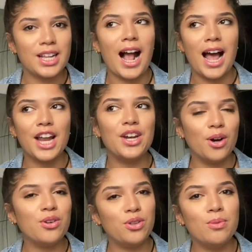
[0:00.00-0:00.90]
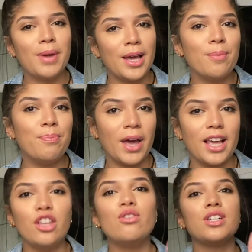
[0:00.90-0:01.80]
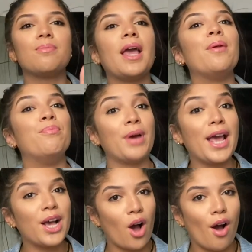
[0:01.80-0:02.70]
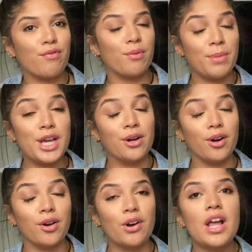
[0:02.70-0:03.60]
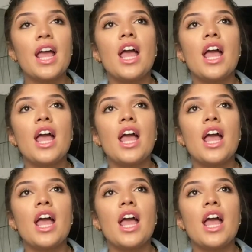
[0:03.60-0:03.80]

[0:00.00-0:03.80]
Like, I know you make bank. You just made bank off of me, girl.